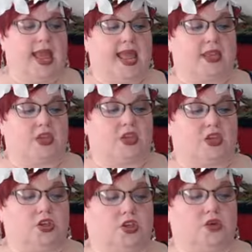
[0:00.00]
and
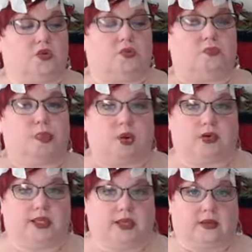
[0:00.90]
you
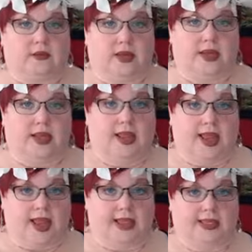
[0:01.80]
burn them
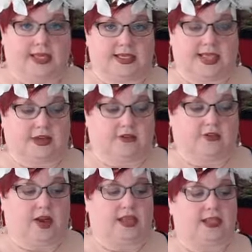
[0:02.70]
as a
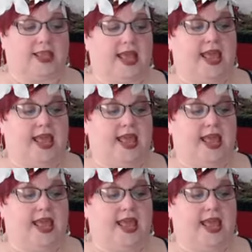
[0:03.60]
sacrifice